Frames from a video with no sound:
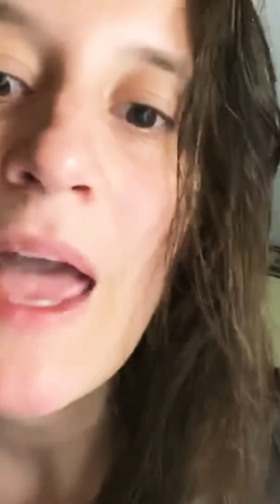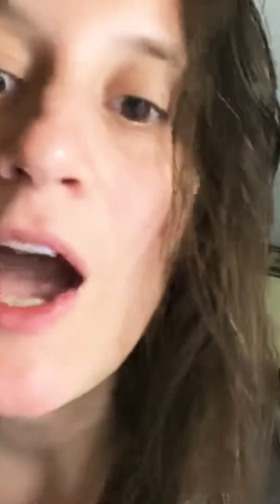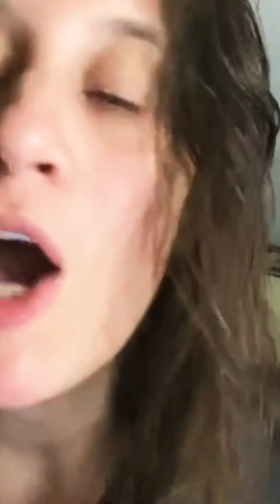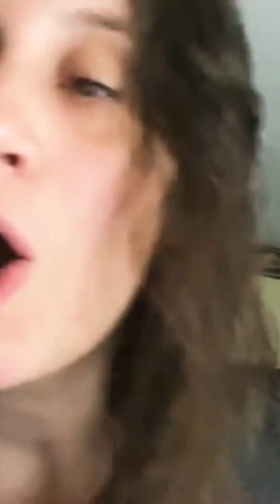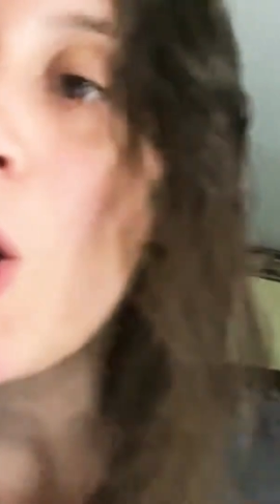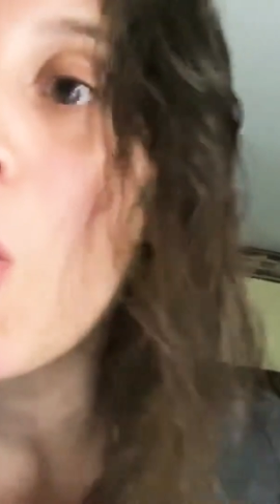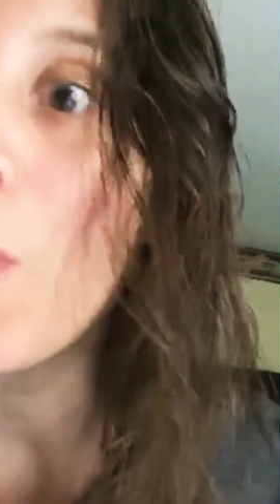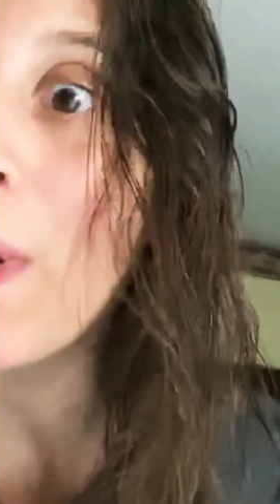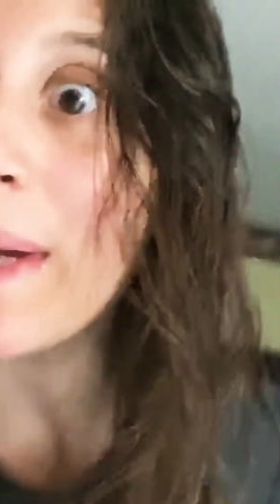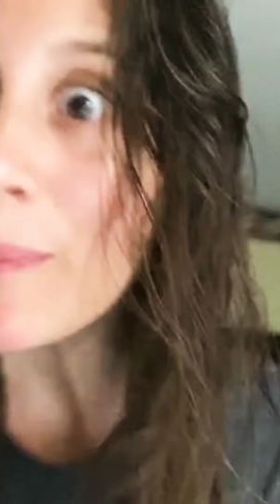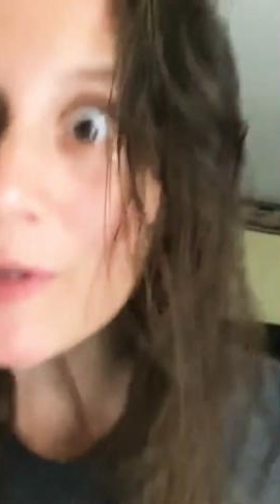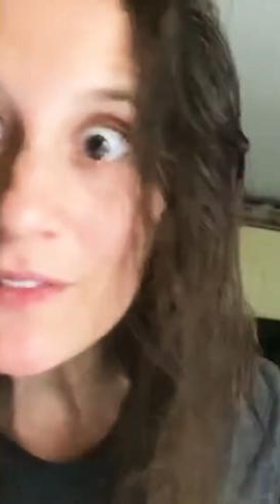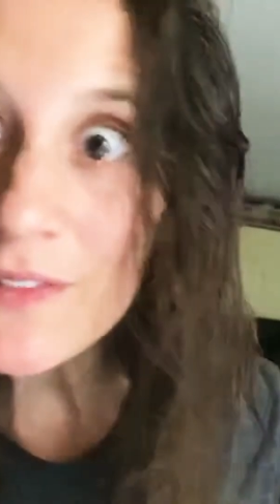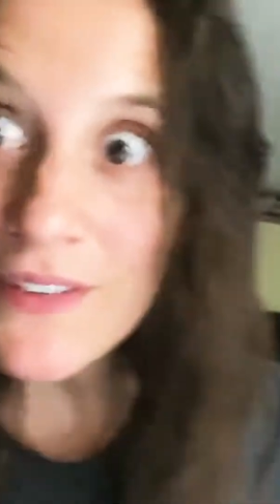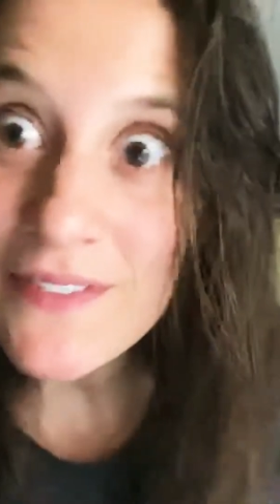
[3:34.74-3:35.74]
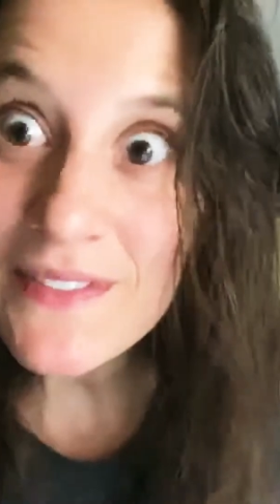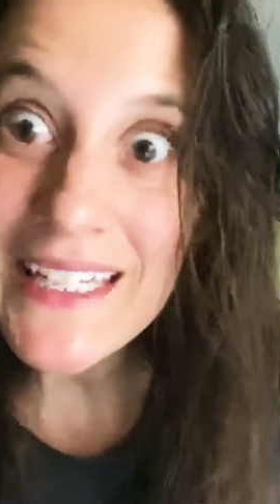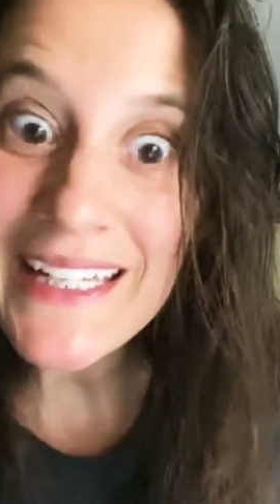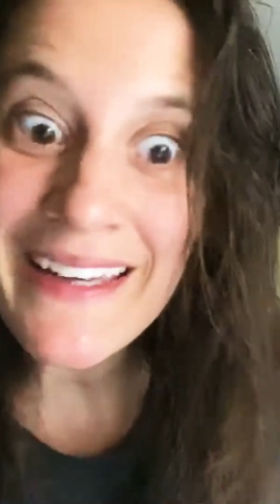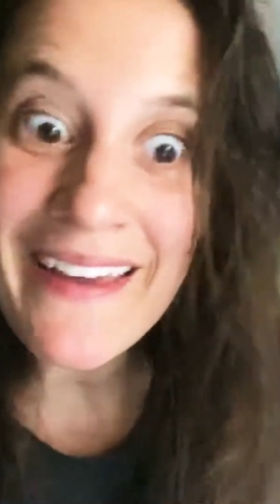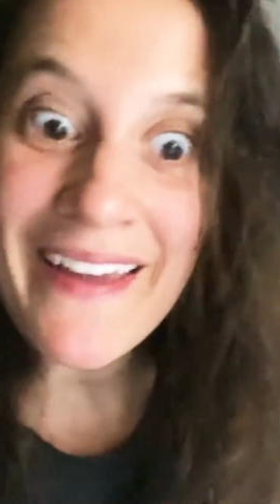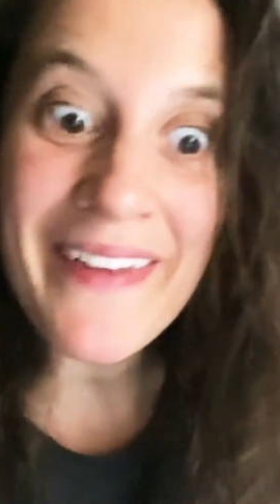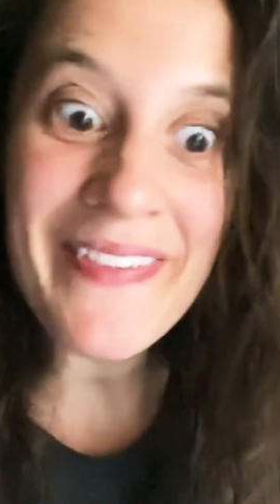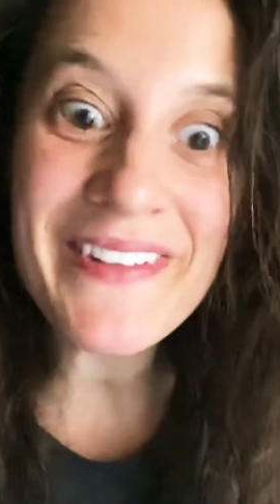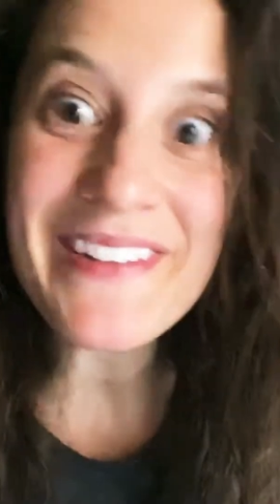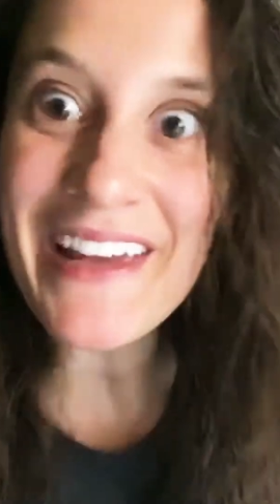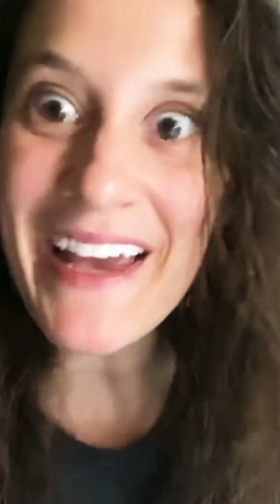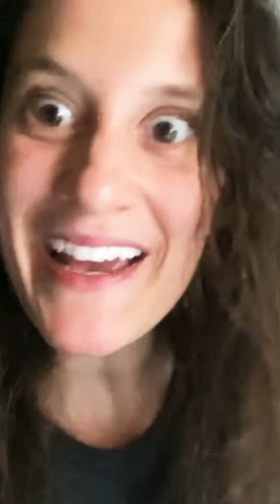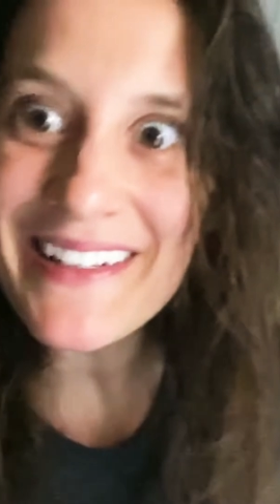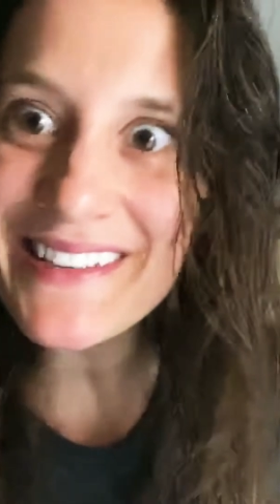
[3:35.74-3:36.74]
Oh, April 15th,
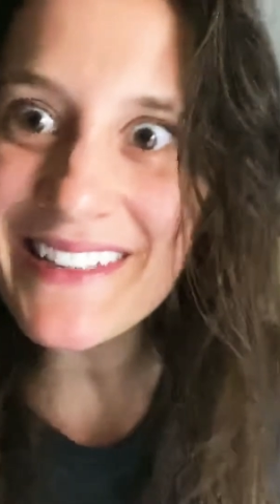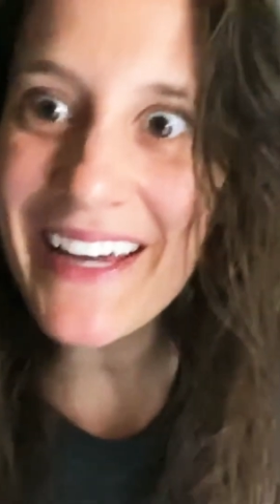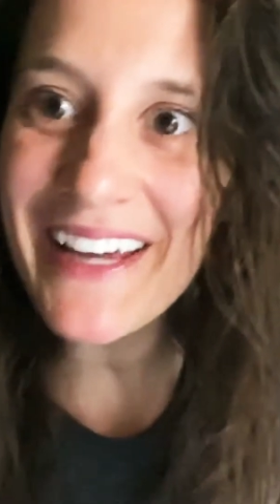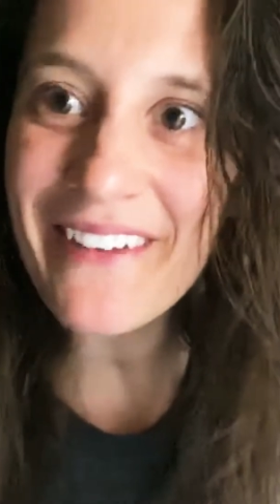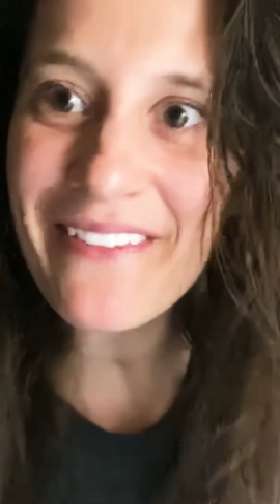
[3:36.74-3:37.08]
tax day,